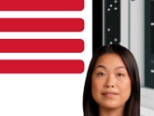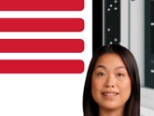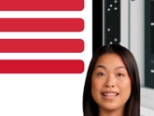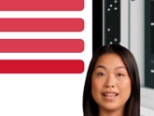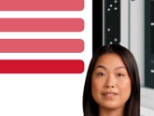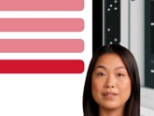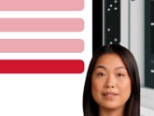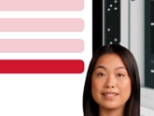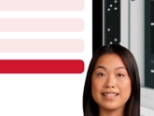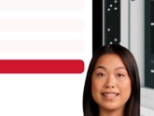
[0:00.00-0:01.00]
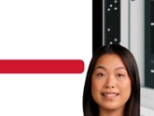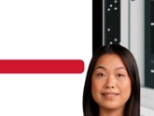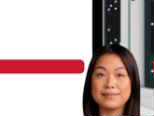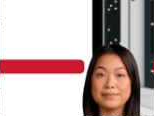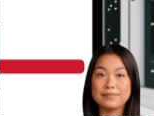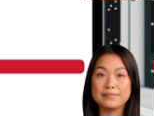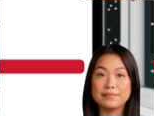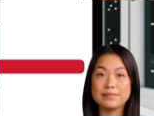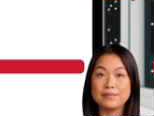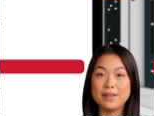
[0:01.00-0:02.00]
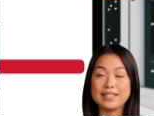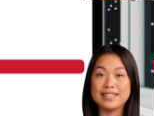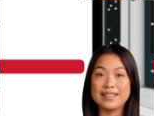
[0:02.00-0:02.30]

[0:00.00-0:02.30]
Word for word: The answer is D. Risk